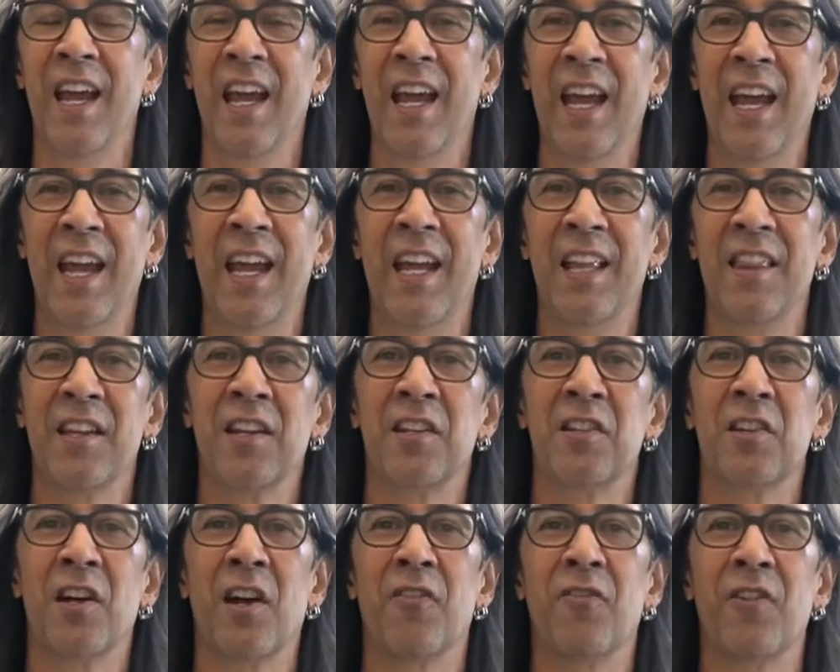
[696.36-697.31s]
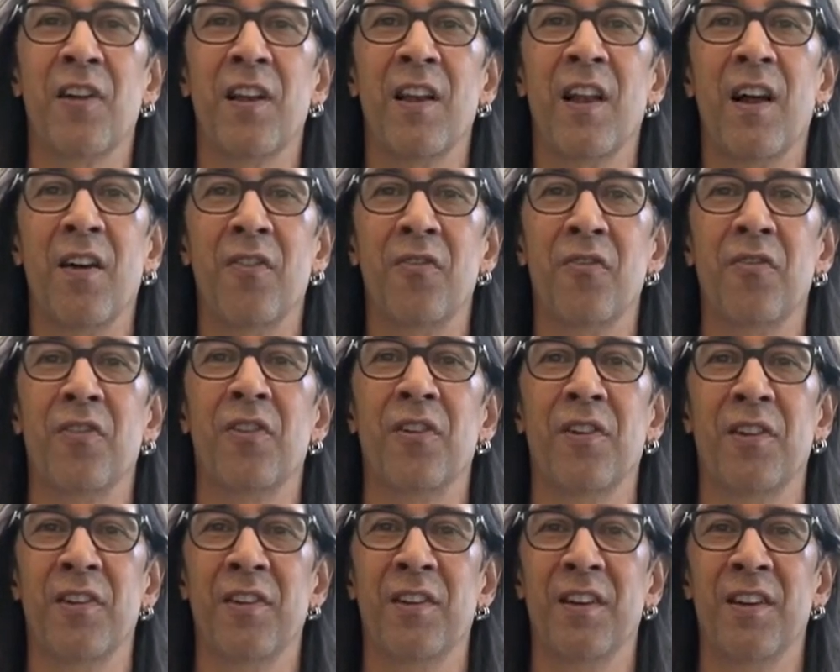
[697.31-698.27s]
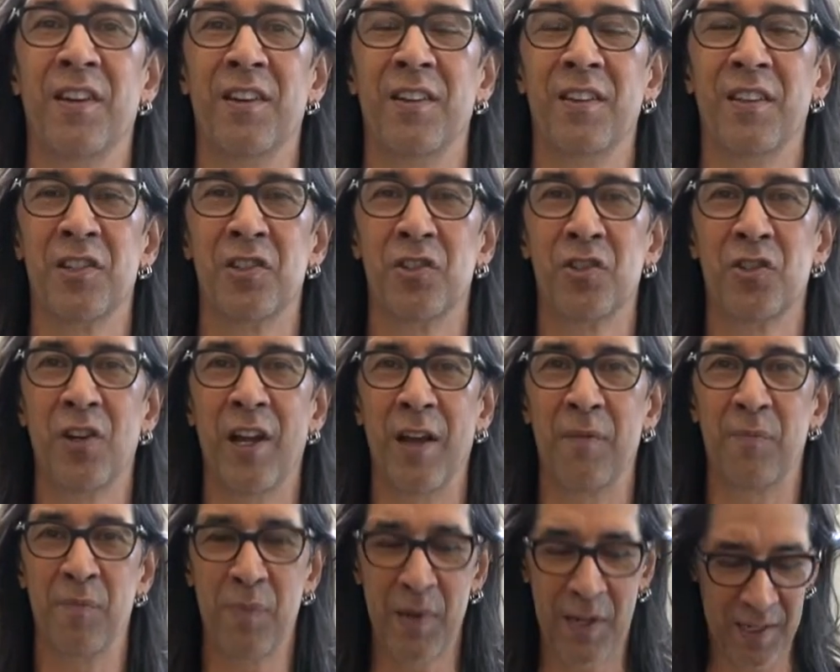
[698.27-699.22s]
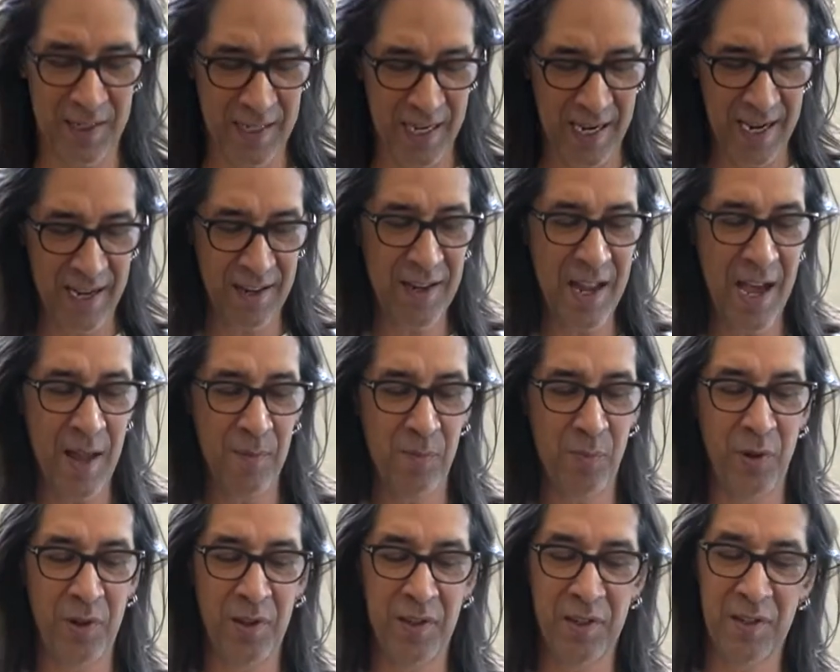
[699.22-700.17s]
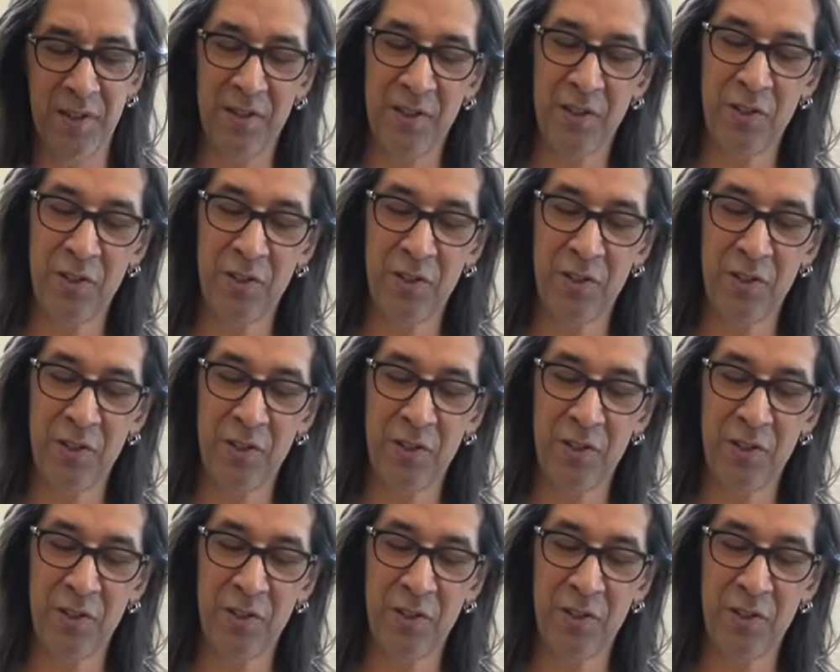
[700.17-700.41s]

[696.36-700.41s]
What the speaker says: and the guitar fell off the strap because I had not put